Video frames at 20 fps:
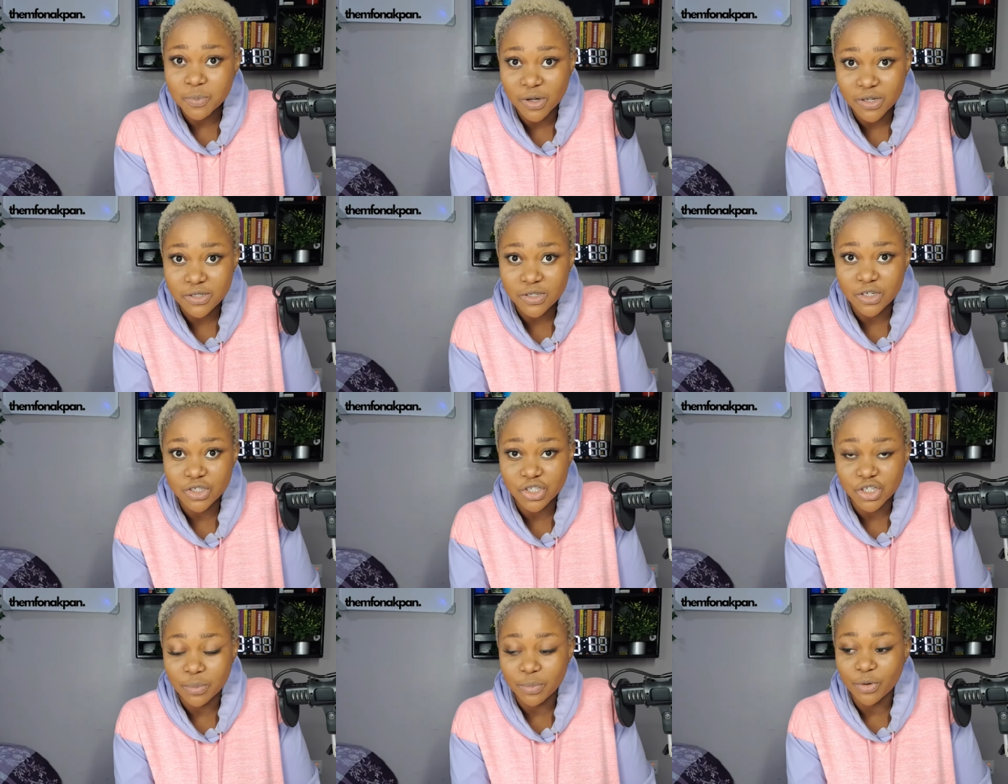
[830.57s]

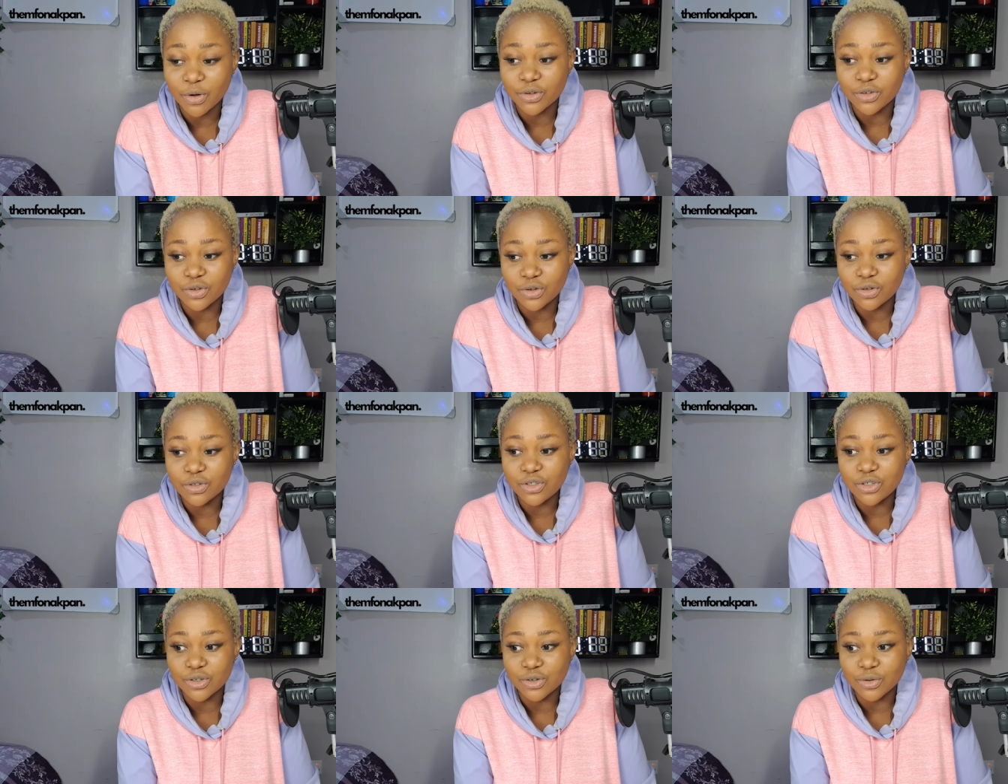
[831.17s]
sponsorship on
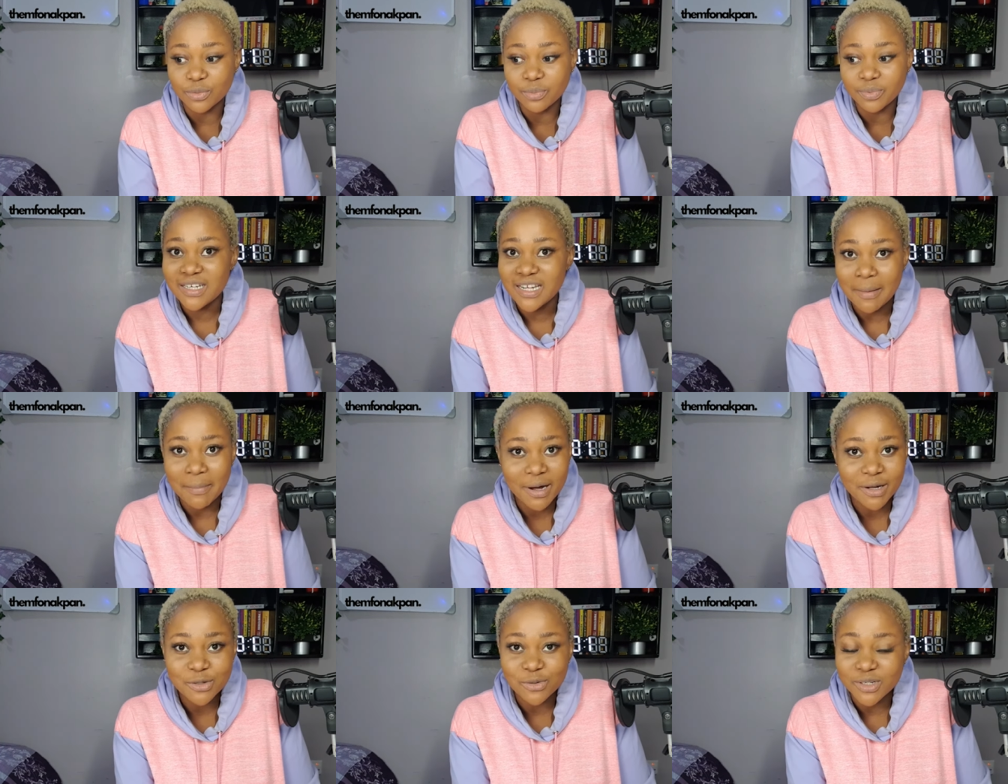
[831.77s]
YouTube, the
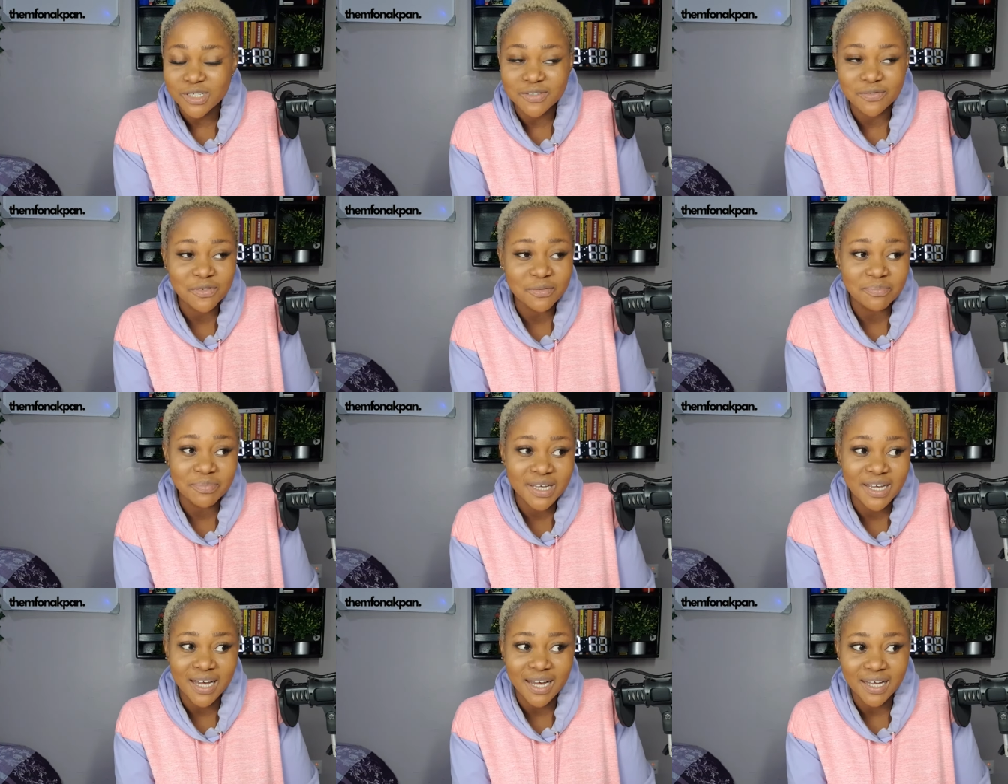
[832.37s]
amount was even
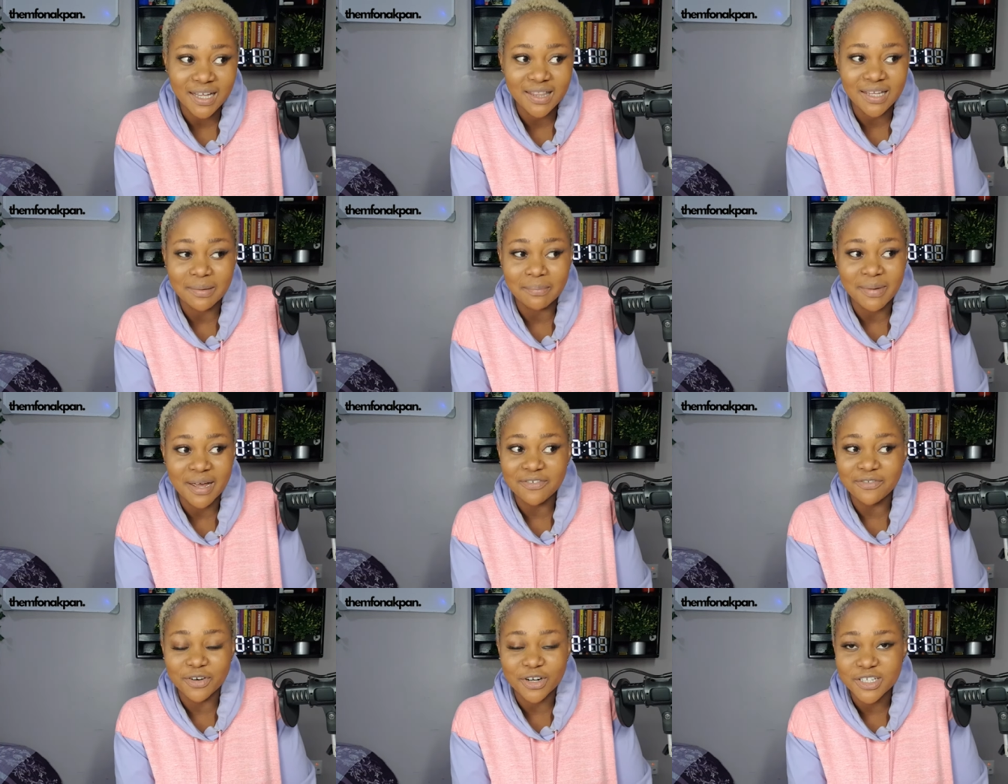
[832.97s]
bigger than
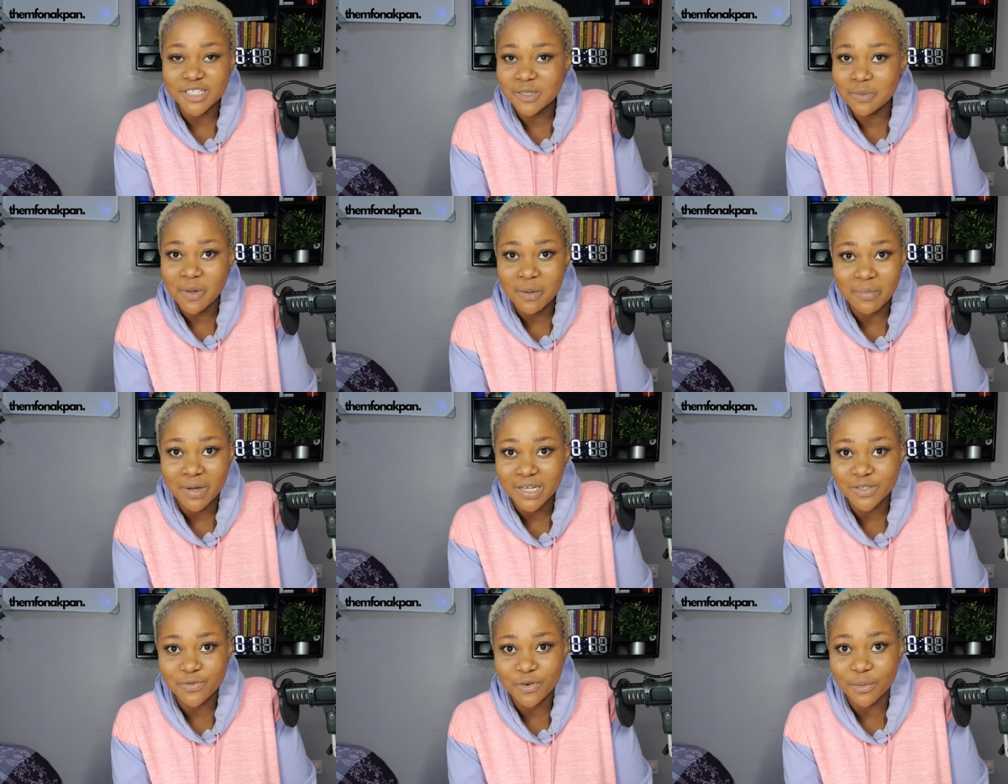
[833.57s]
my first
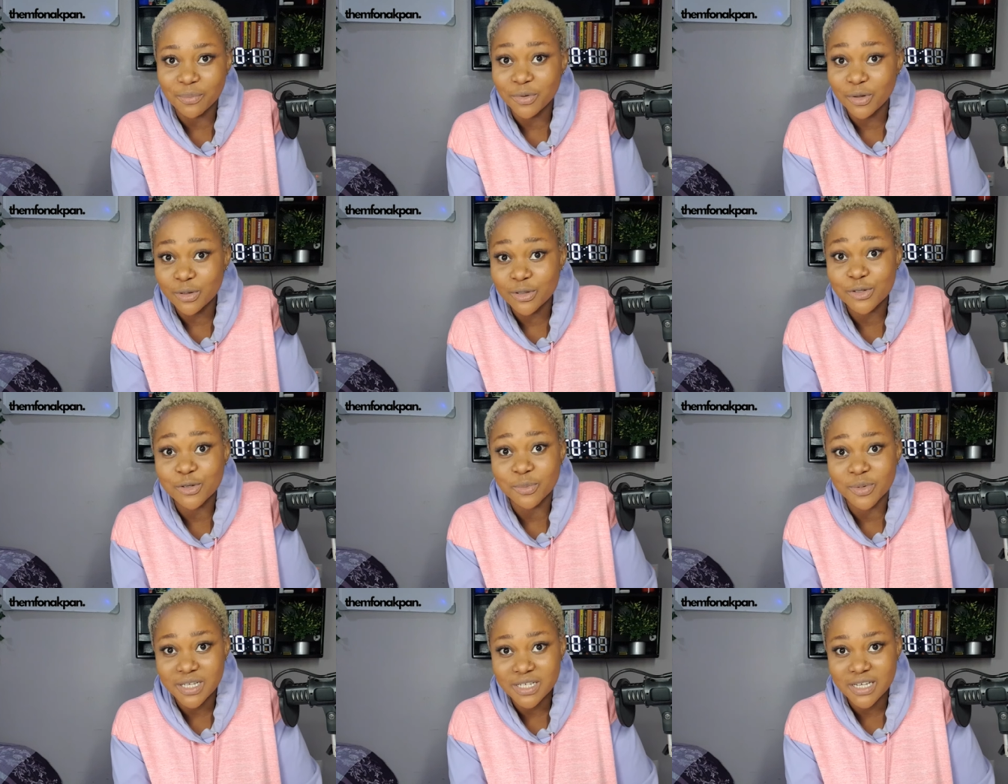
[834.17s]
payment from
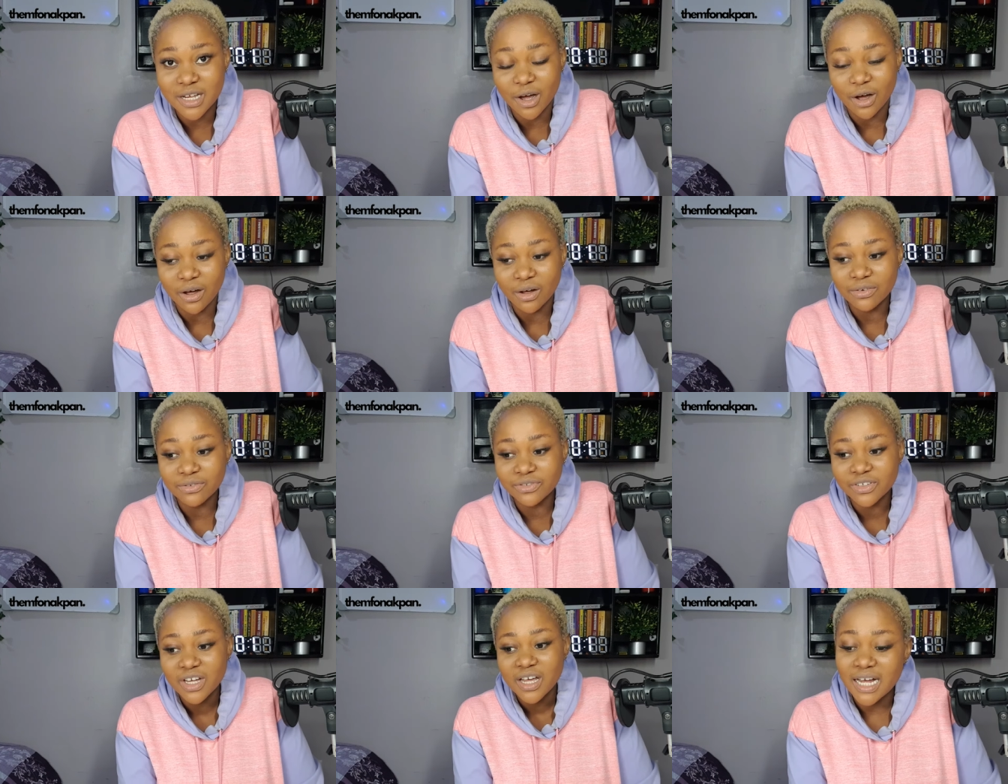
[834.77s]
YouTube
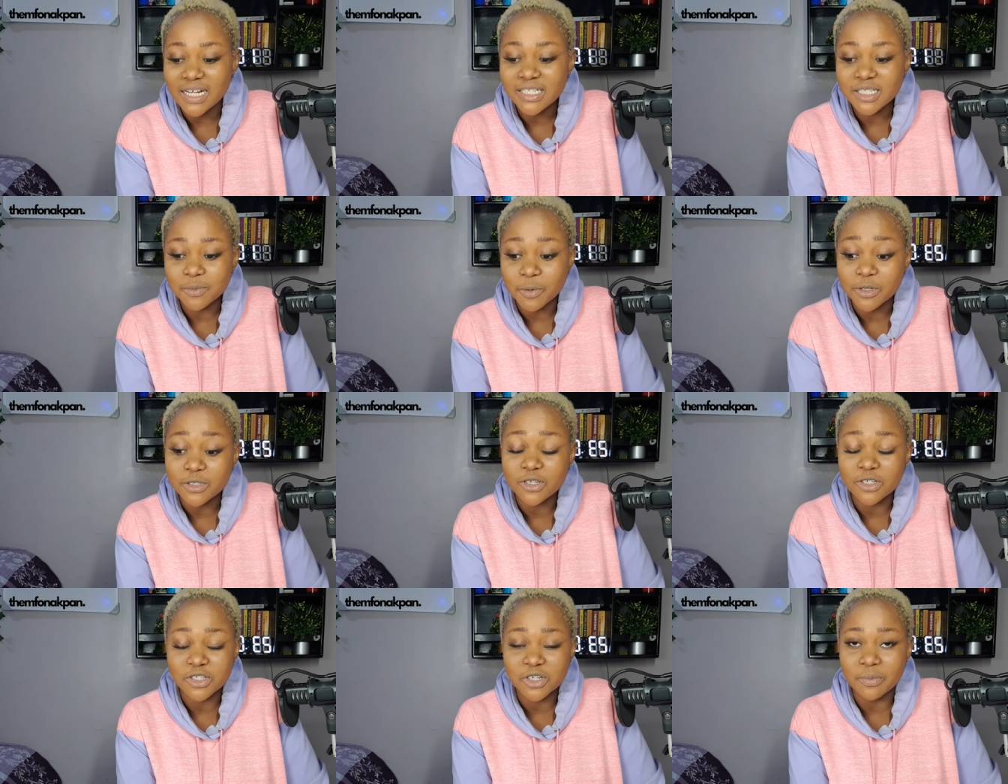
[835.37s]
itself. That
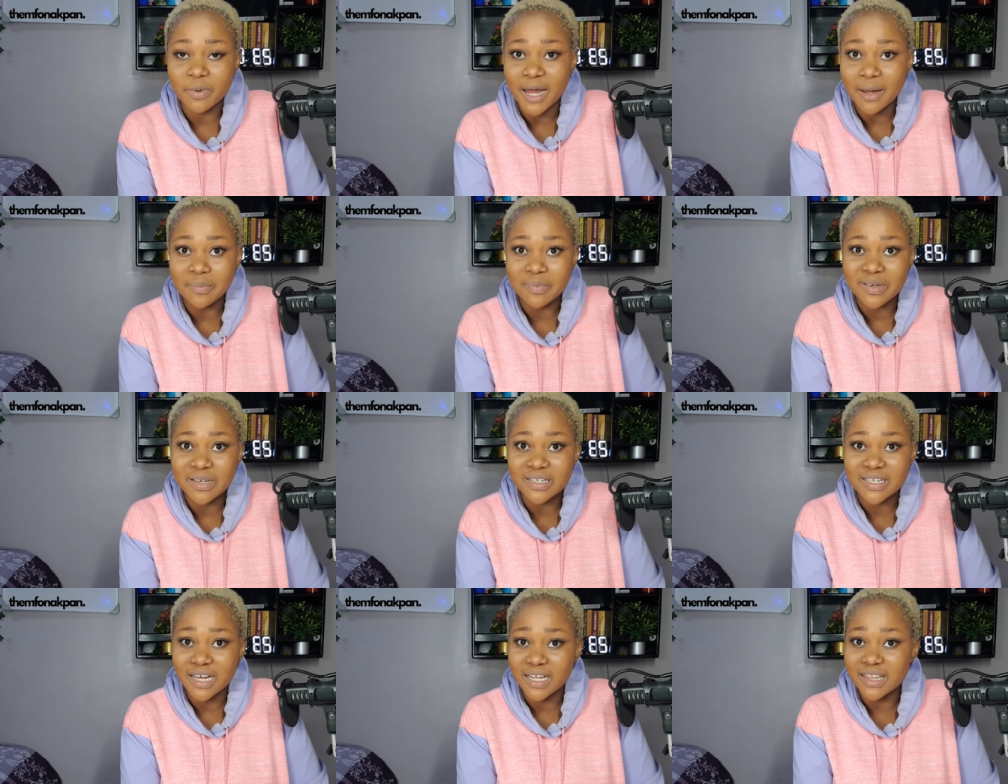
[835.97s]
sponsorship
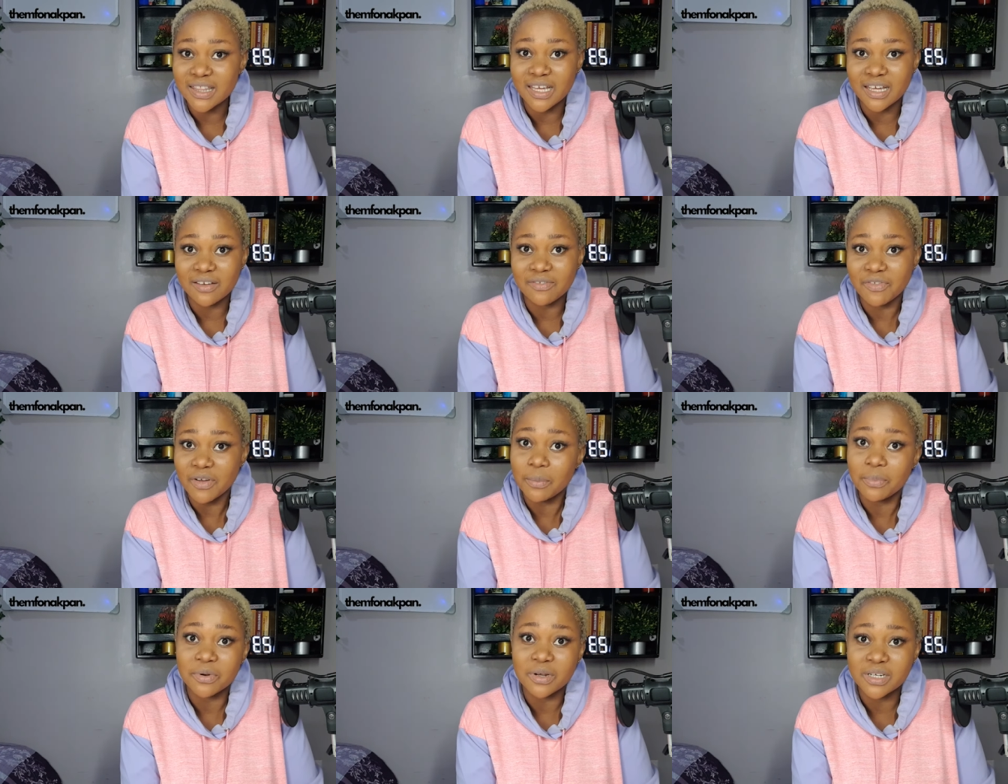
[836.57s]
happened, I think,
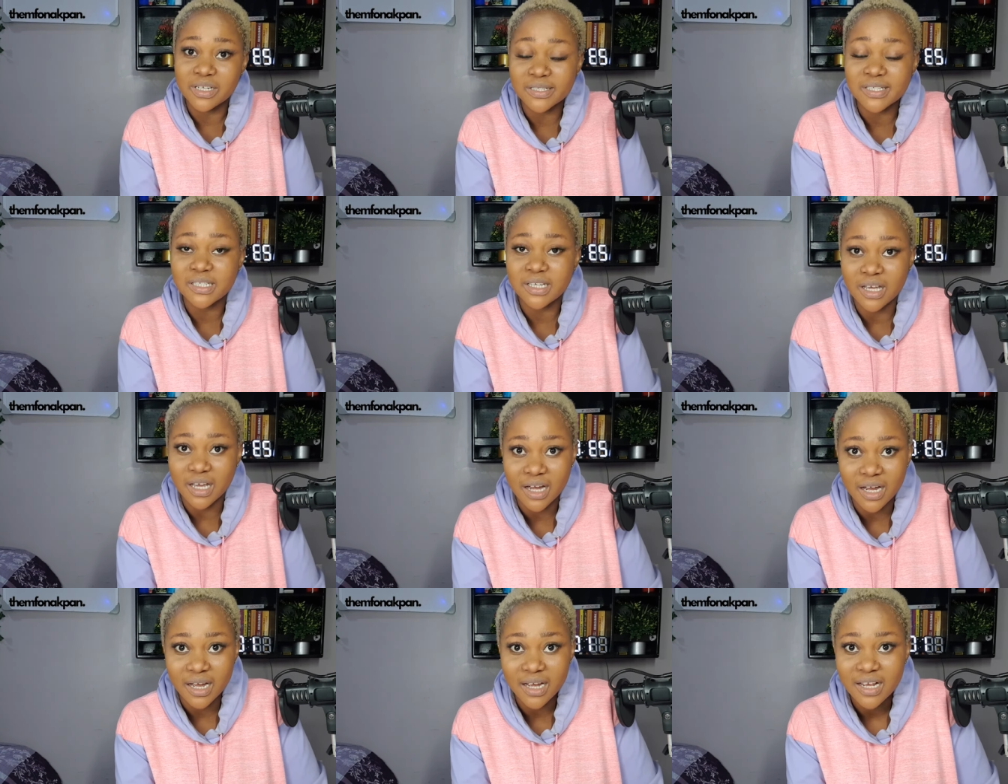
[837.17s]
February this
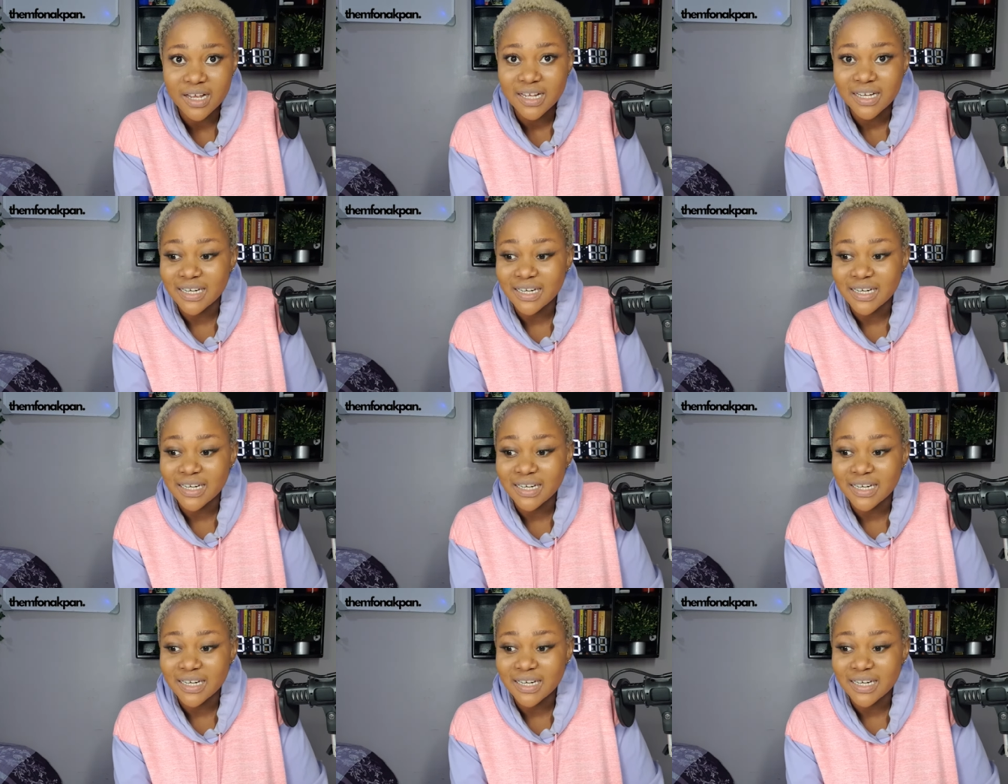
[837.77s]
year.